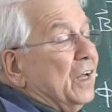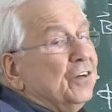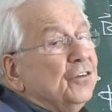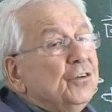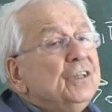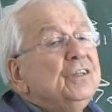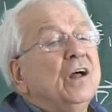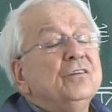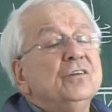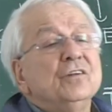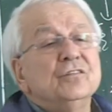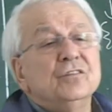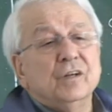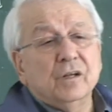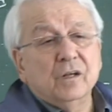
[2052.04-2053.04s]
any
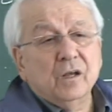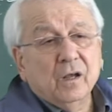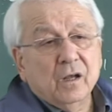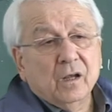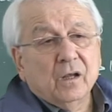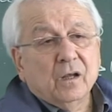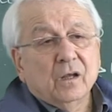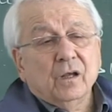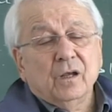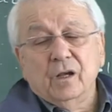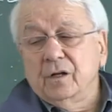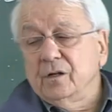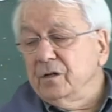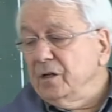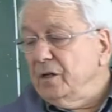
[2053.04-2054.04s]
redundancy
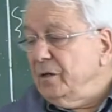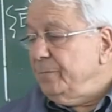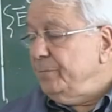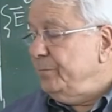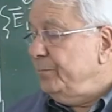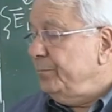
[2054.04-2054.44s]
in the